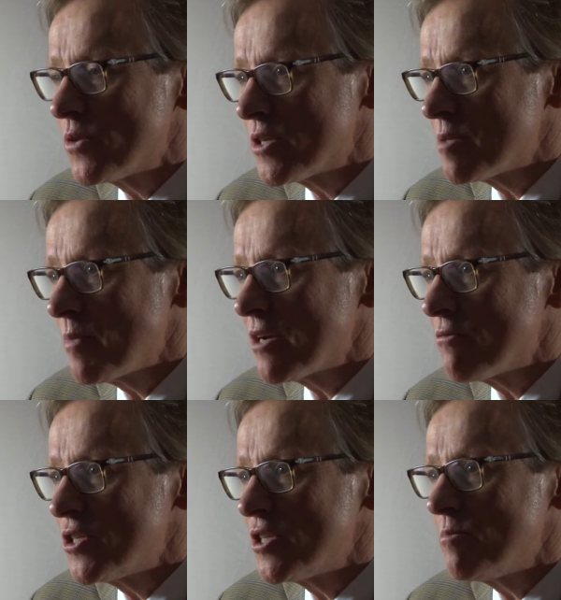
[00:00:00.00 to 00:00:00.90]
with the SMART
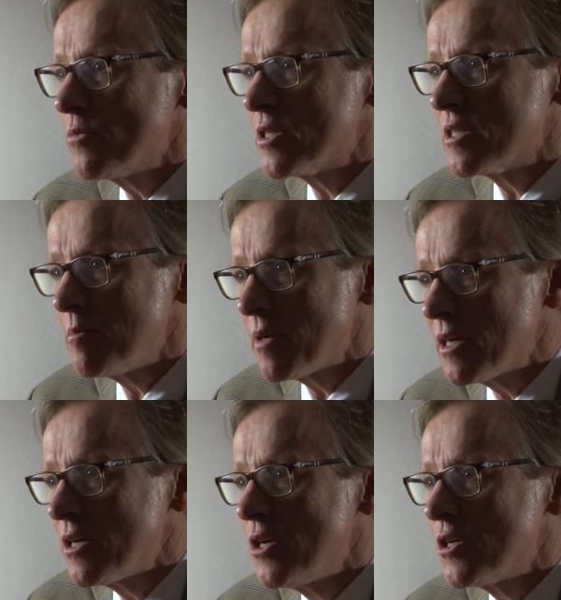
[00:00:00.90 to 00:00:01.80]
regime was
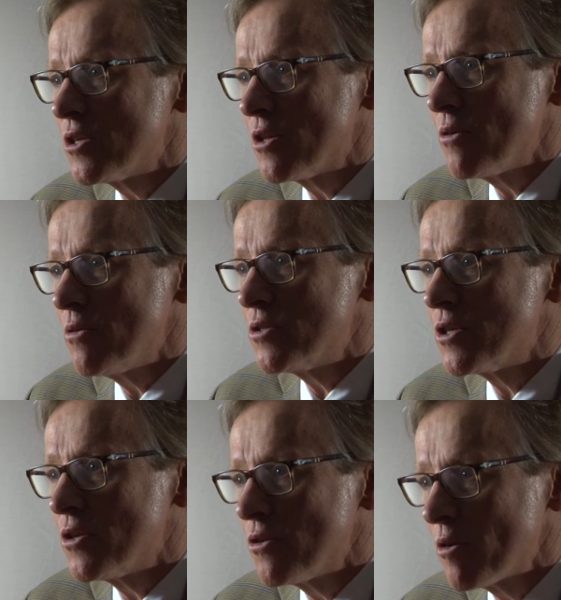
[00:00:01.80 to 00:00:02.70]
similar to
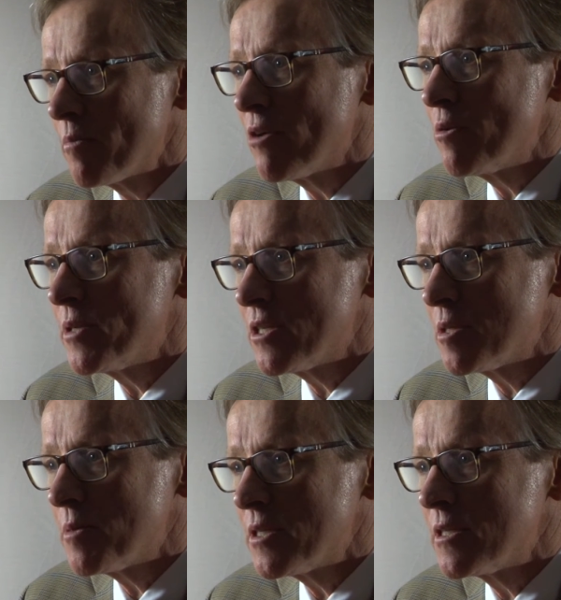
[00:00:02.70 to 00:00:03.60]
those non-Maori
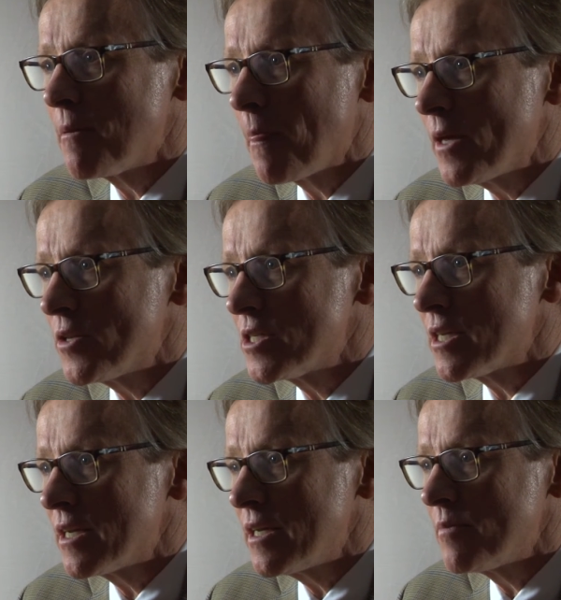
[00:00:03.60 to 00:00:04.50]
participants in the
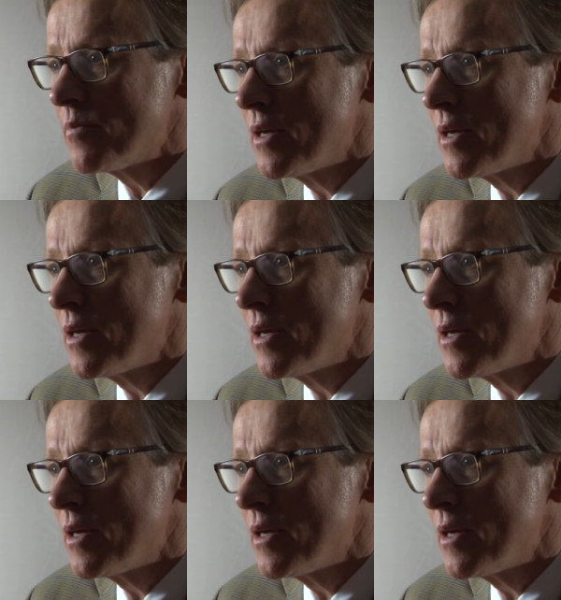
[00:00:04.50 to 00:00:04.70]
study.